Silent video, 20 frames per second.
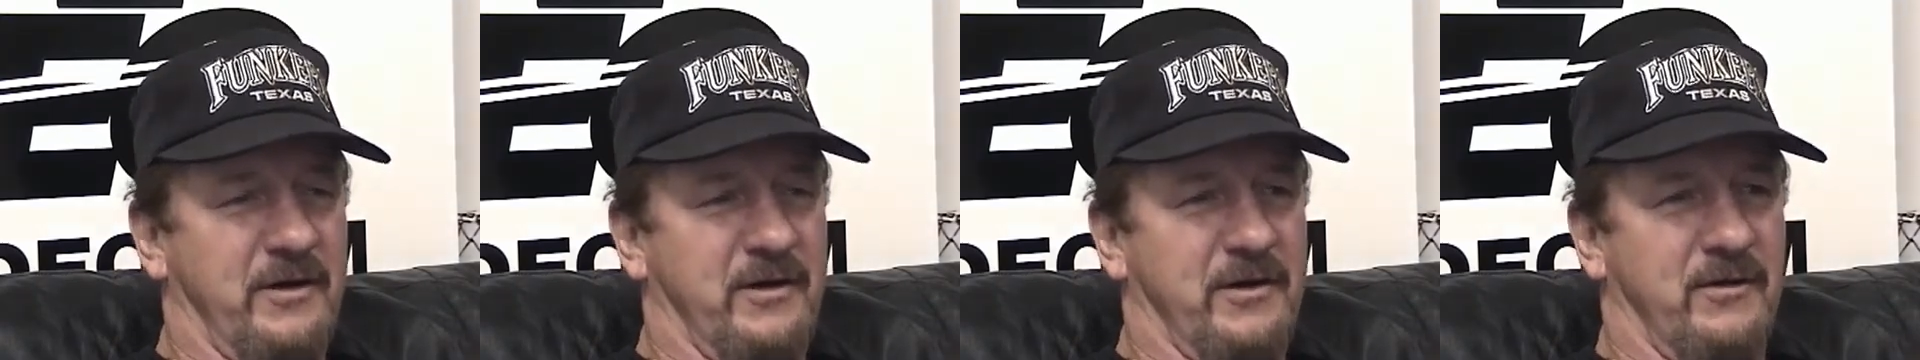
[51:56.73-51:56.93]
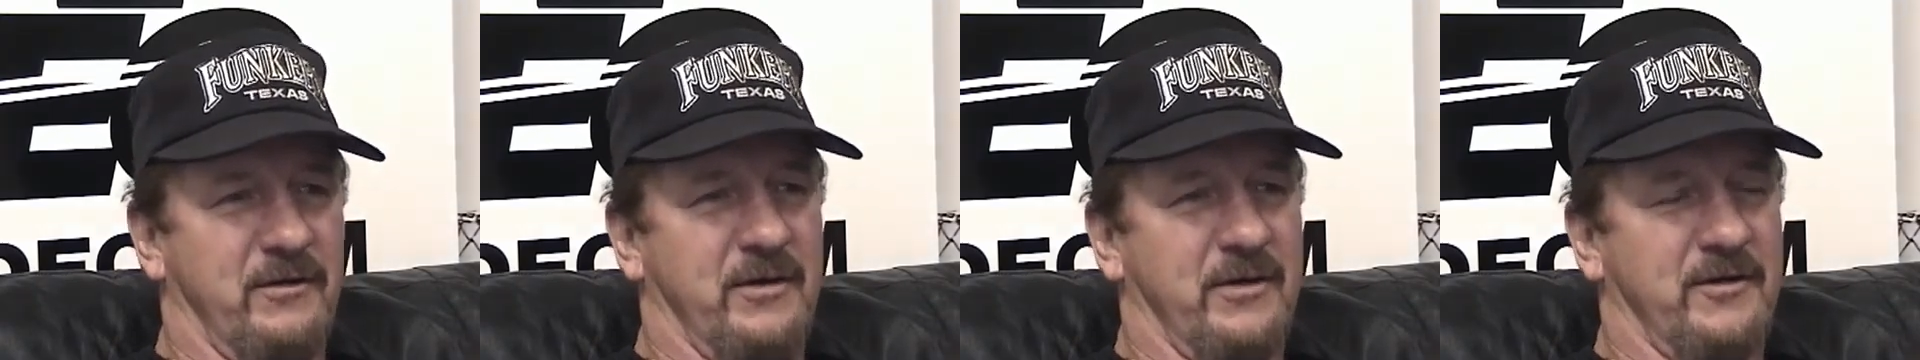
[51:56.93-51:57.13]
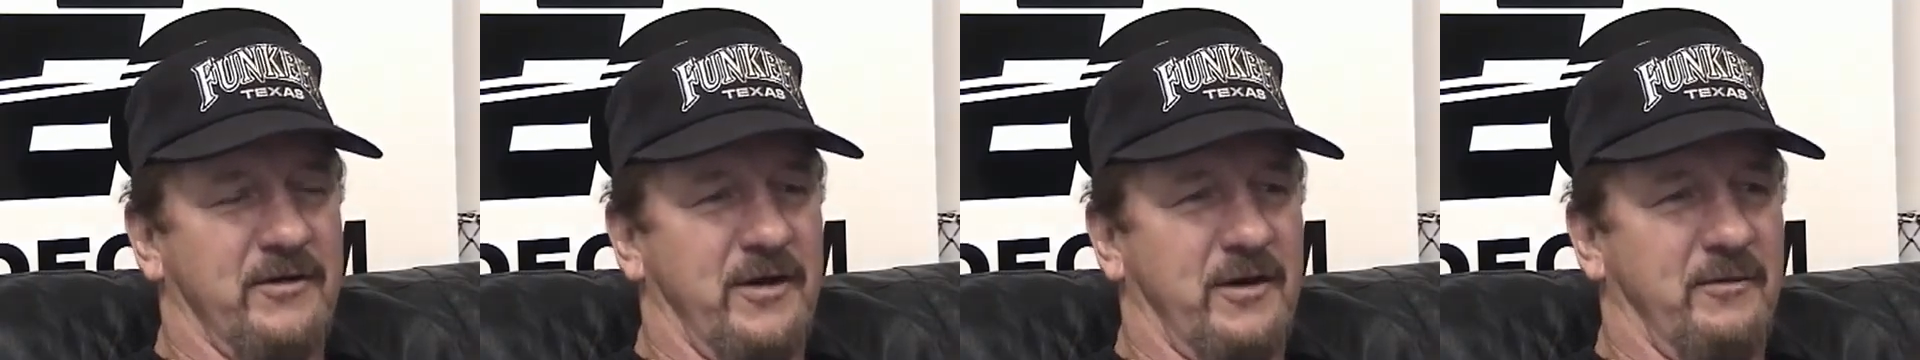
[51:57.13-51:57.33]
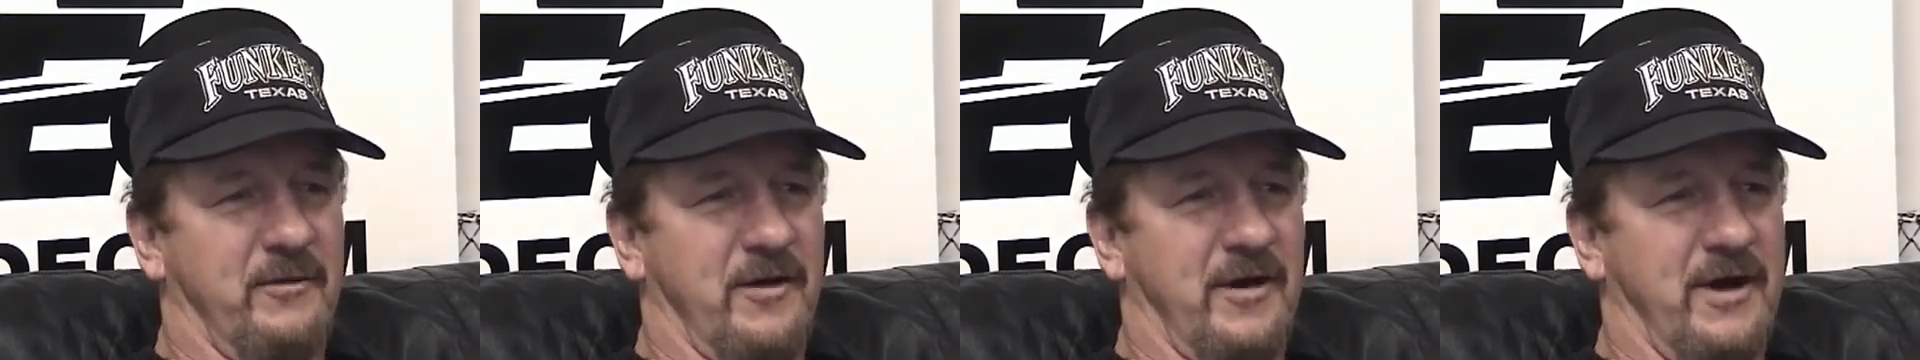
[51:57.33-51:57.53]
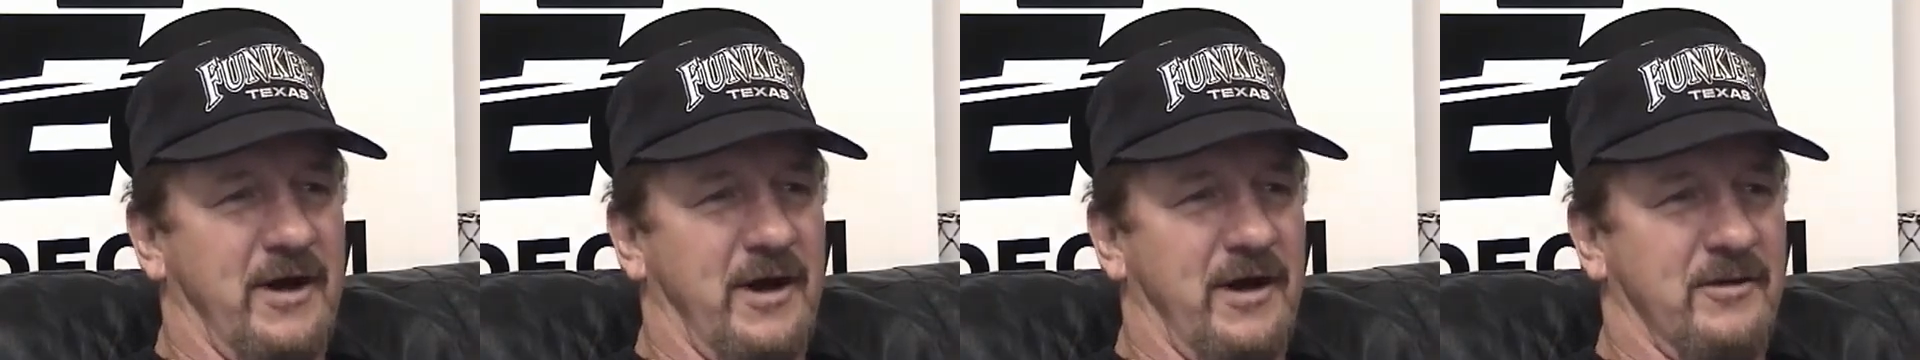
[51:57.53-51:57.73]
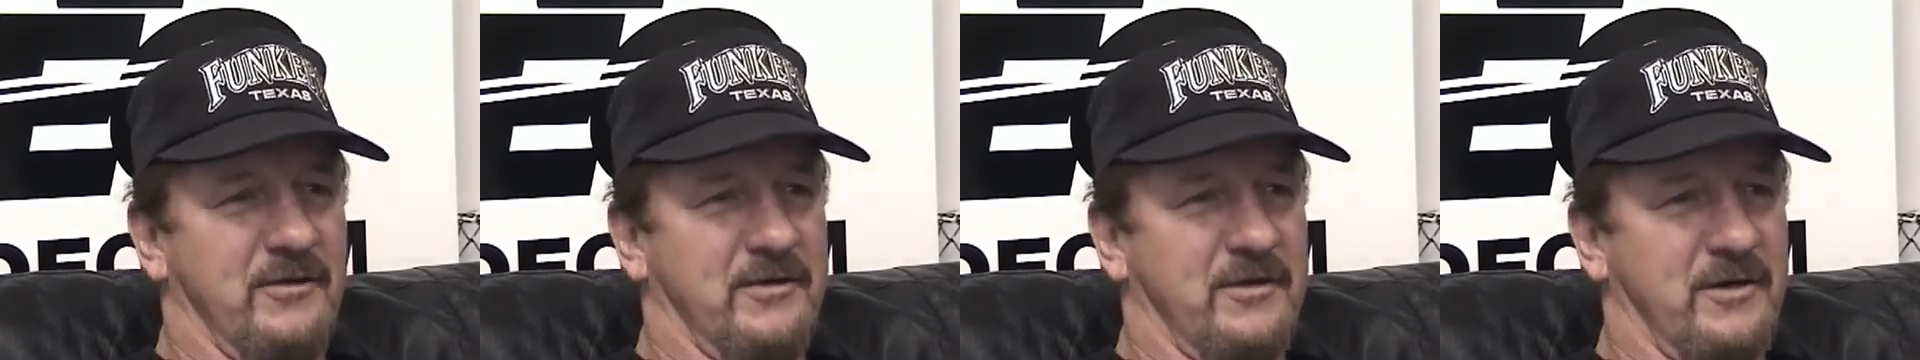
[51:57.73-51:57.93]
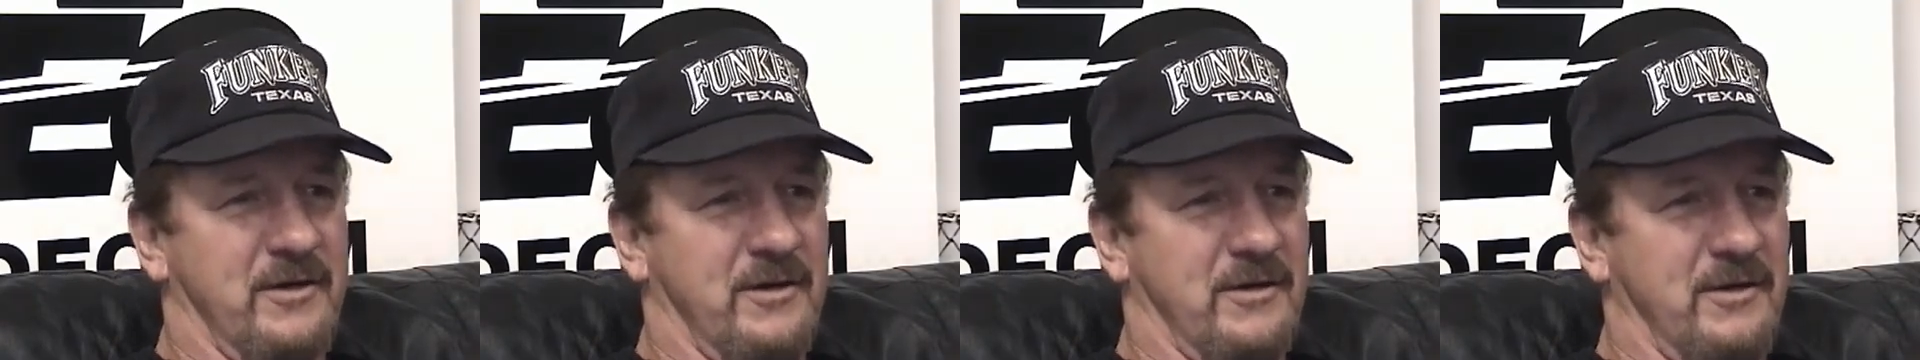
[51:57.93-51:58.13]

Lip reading: going somewhere else to